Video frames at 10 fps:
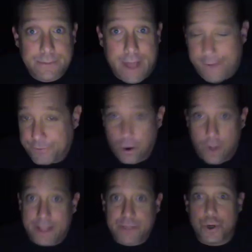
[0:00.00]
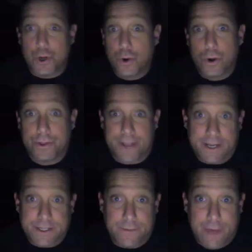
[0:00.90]
After all, that's what Google
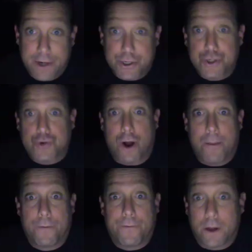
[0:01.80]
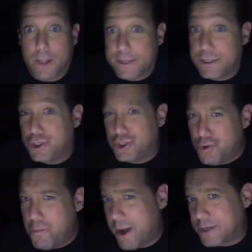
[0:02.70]
does. They get into trouble for collecting
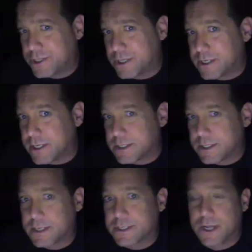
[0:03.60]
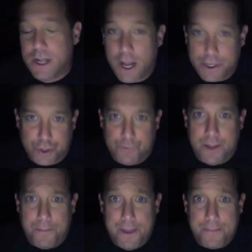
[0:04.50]
too much statistics on too many
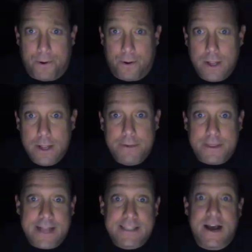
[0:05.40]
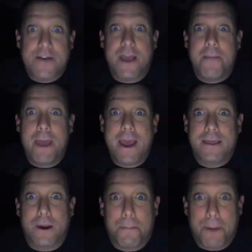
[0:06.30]
people. But that's how they make
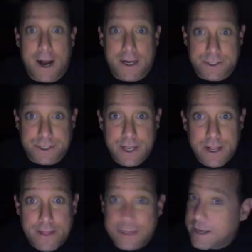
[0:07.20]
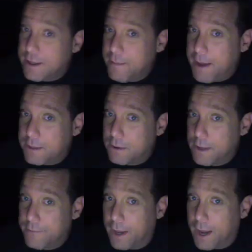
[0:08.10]
their bucks. That's how they make their
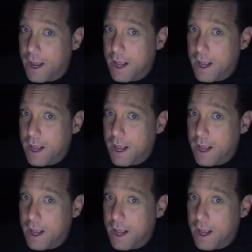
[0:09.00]
living.